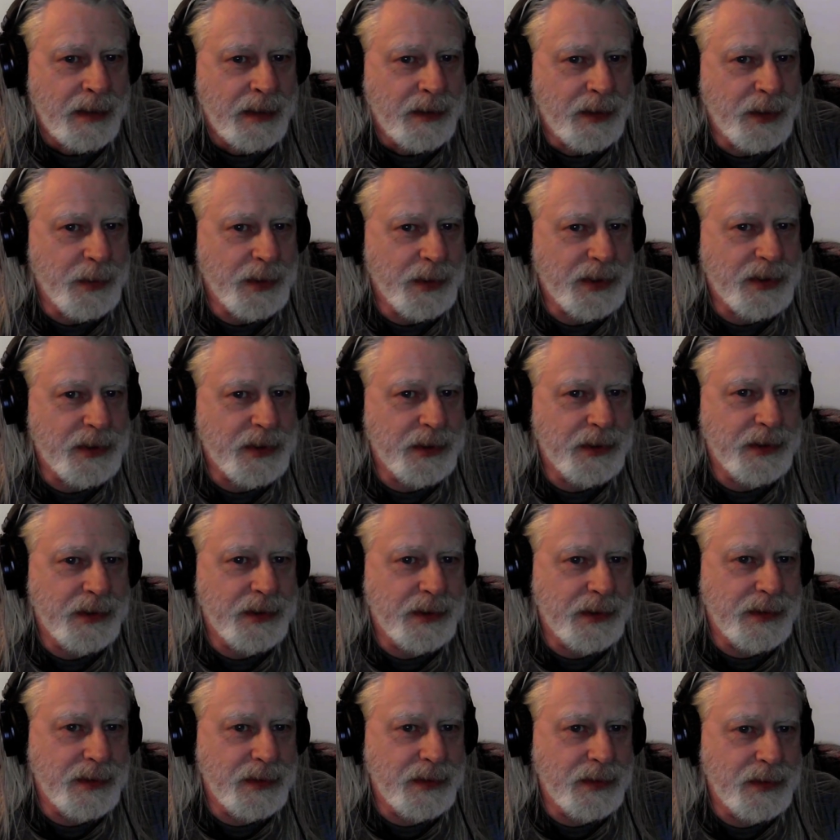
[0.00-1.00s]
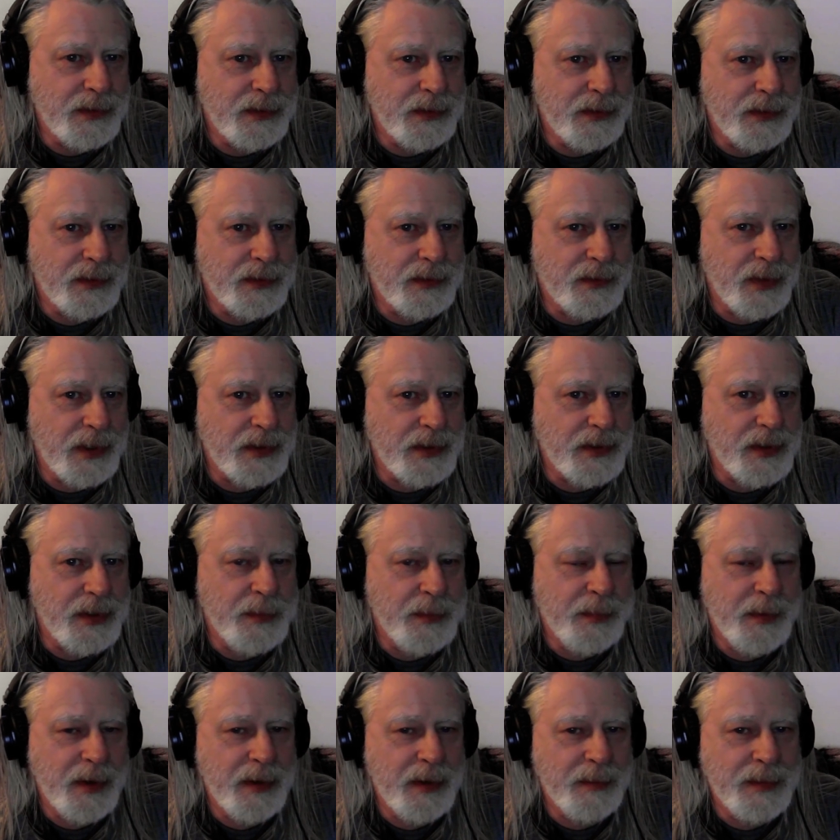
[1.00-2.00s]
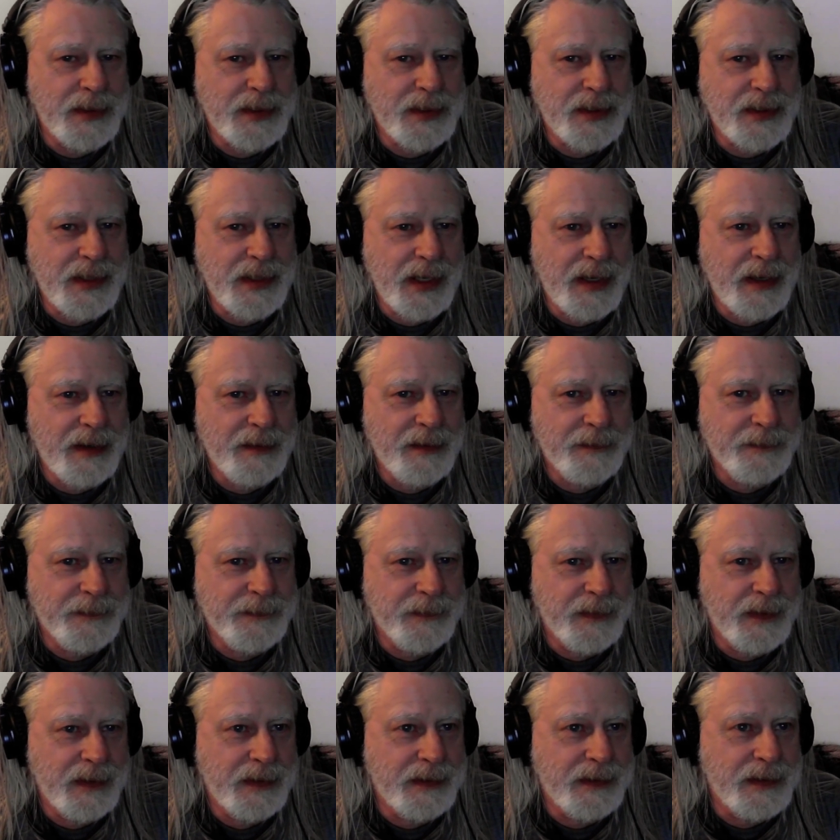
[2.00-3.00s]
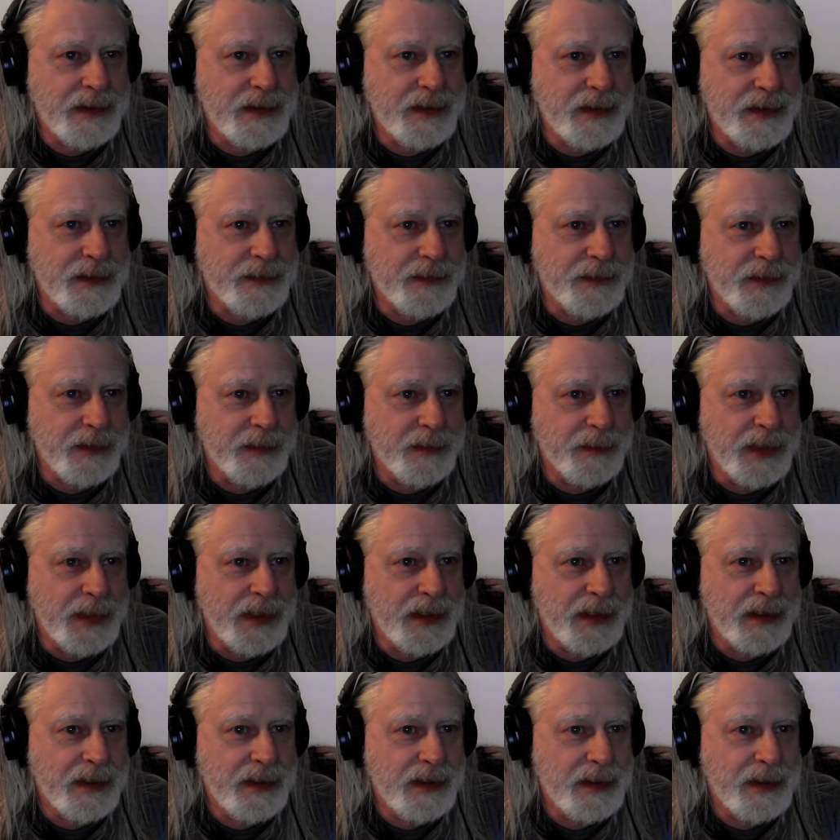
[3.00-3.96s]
U.S. Treasury Department staff, this is from